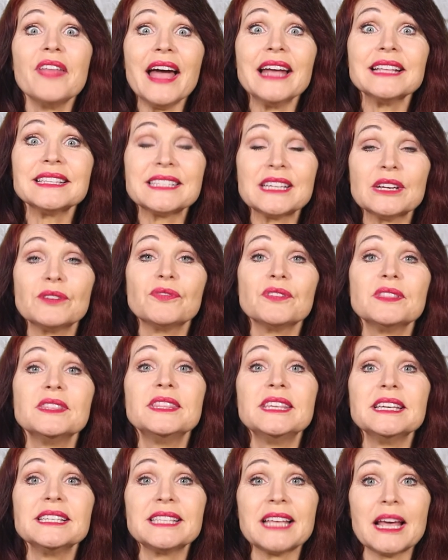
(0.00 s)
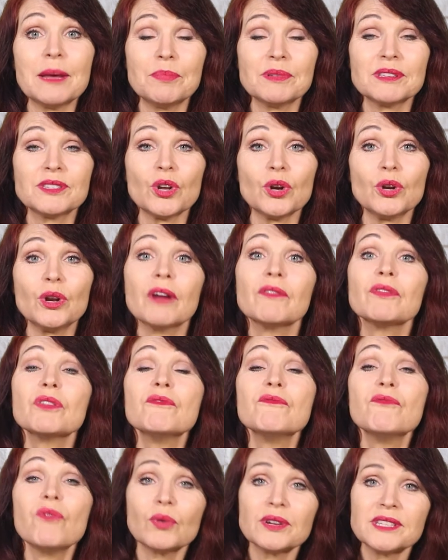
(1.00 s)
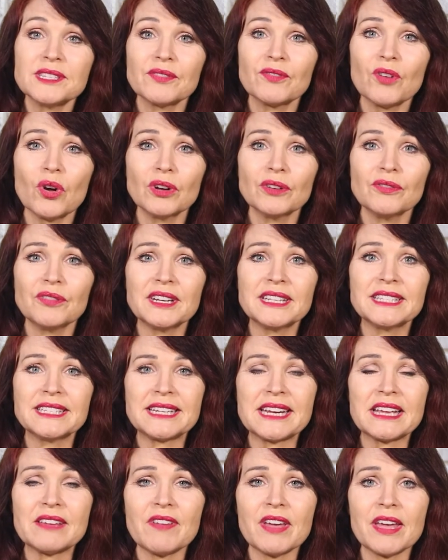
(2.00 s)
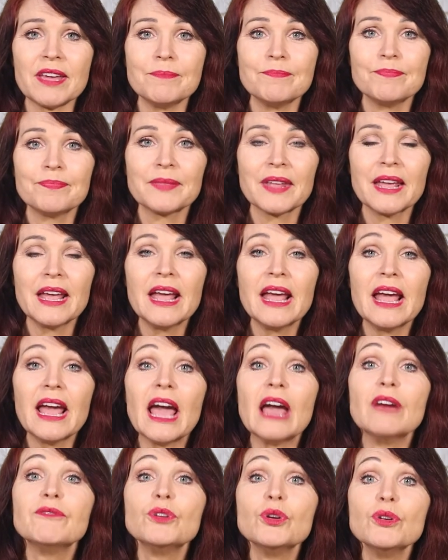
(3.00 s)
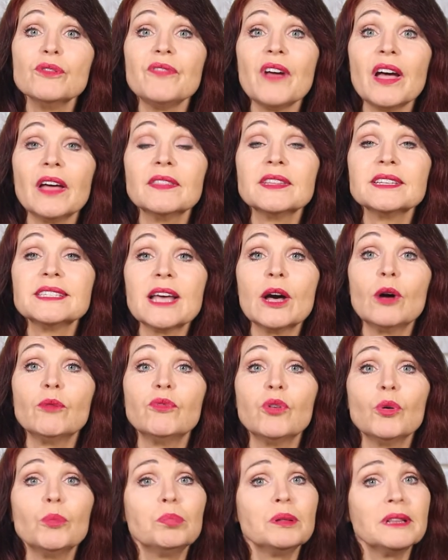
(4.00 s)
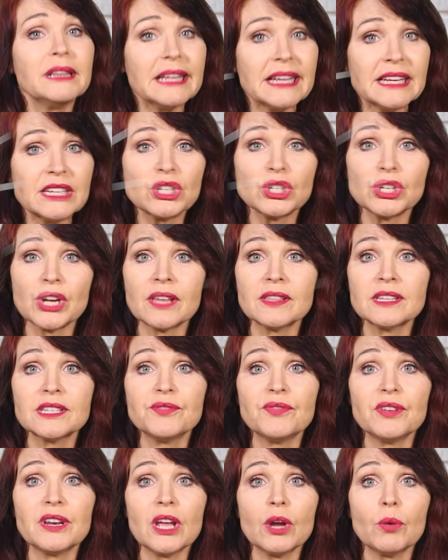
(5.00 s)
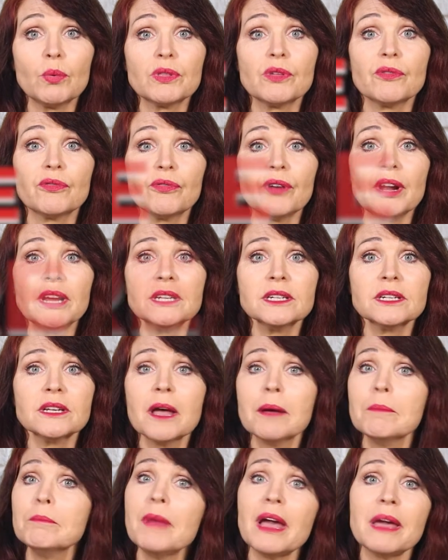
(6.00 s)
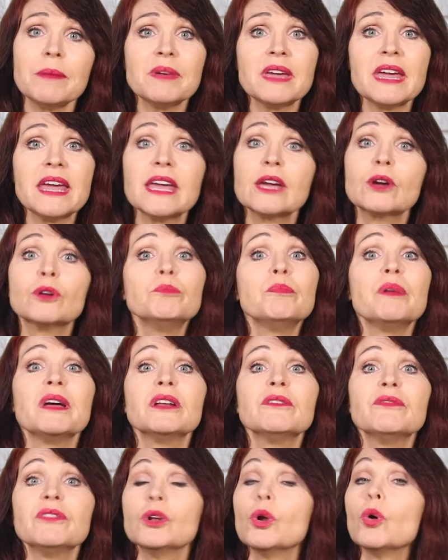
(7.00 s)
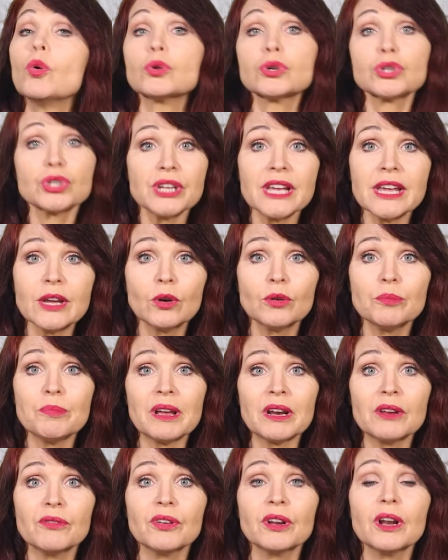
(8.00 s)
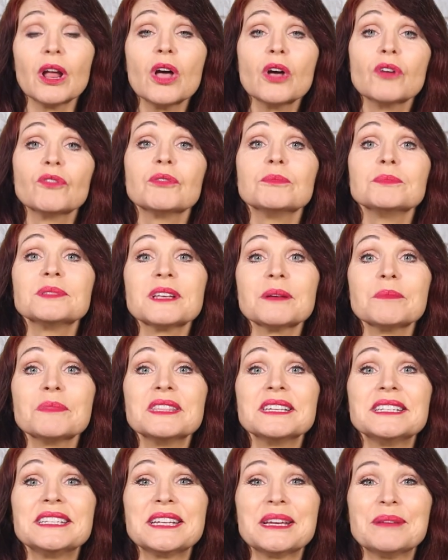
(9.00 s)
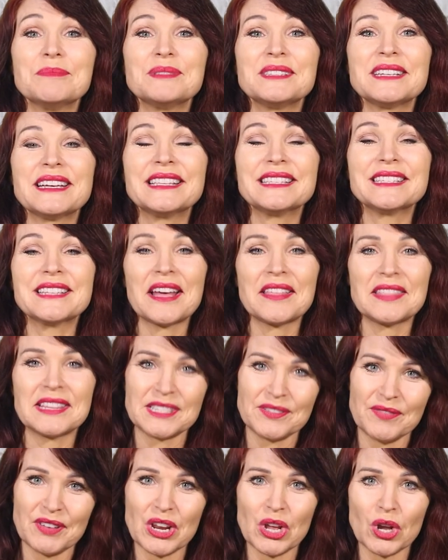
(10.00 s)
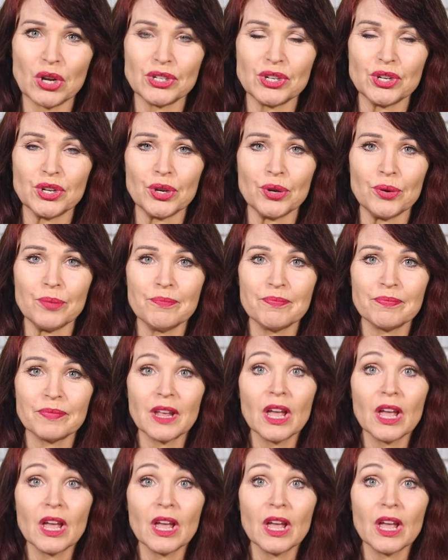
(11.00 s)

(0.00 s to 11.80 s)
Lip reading: that's it for this episode of the Voice of Confidence TV. If you found this helpful, please share this video with a friend. Maybe he could benefit or she could benefit from some of the tips inside this video too.